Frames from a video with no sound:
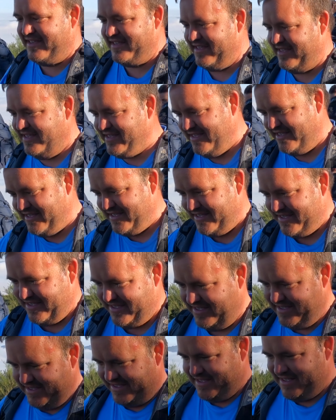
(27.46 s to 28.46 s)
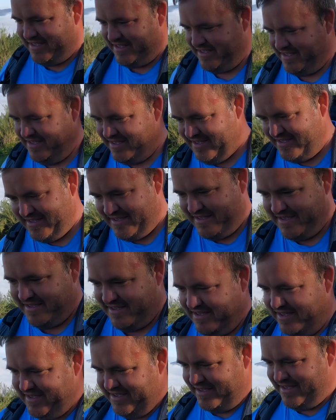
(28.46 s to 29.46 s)
least once a year.
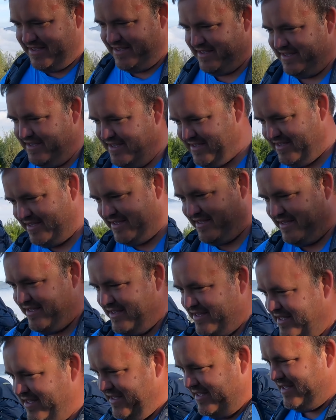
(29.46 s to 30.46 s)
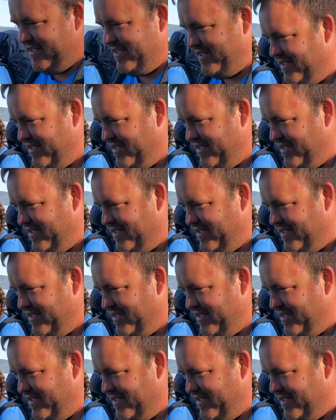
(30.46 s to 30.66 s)
I've